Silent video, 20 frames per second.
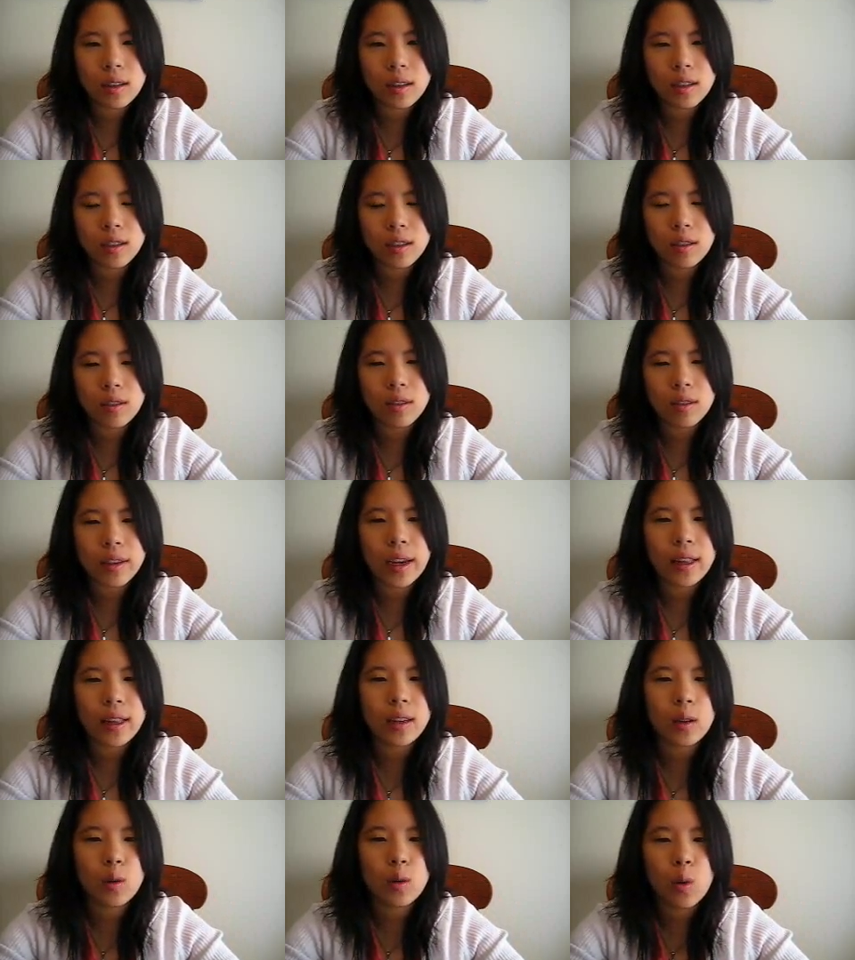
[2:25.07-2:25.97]
to
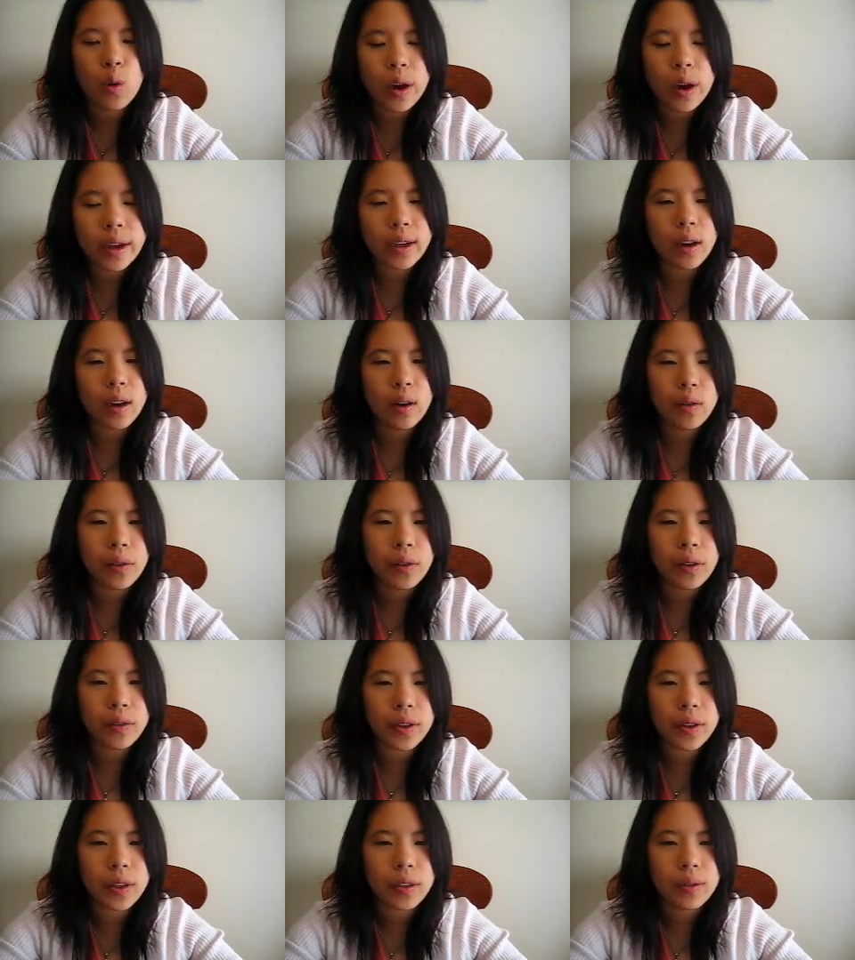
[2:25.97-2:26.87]
get a quick
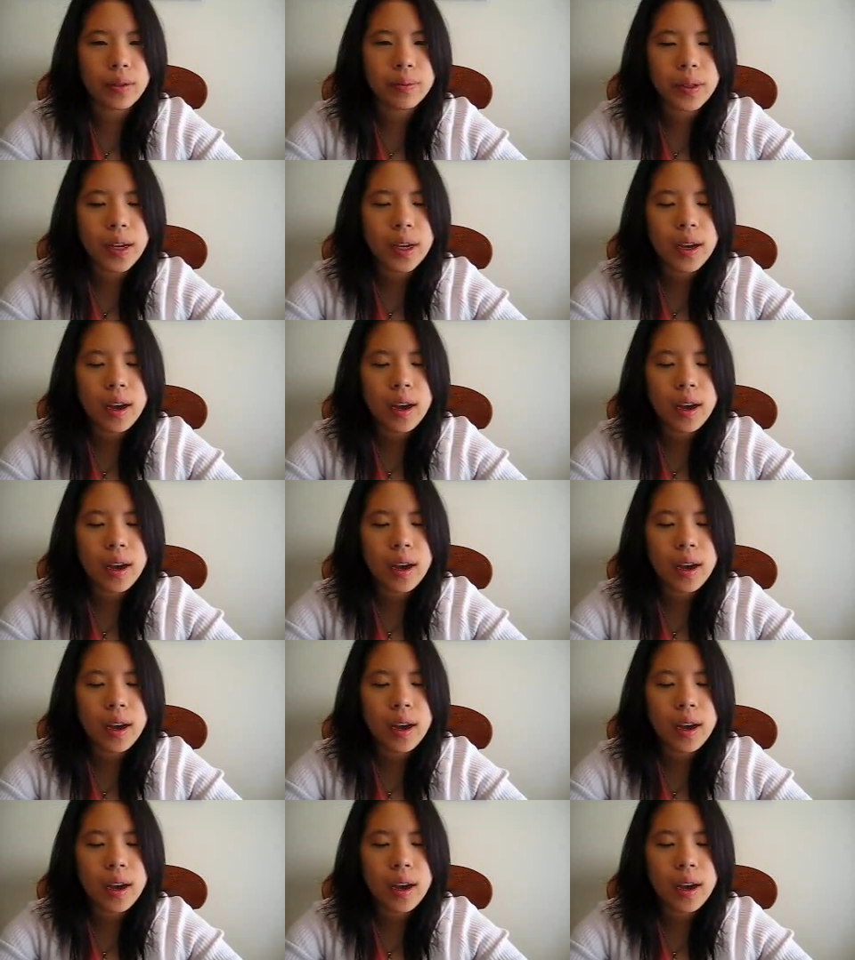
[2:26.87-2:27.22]
overview